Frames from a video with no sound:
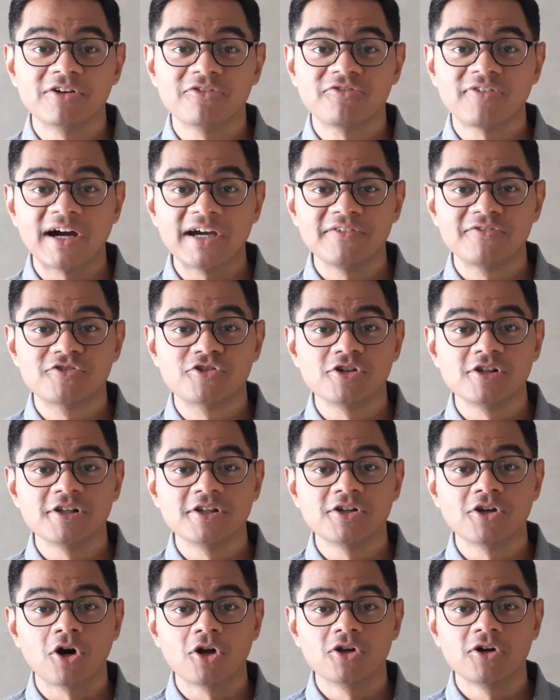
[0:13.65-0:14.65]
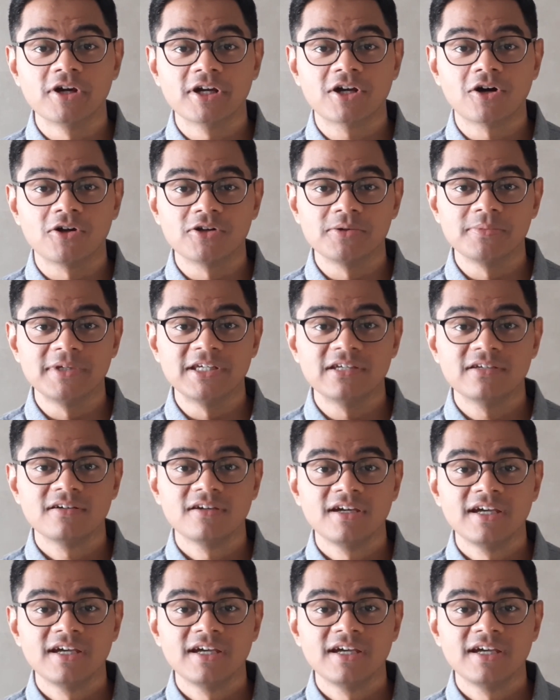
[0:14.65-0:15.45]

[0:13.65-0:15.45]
a $5 trillion economy,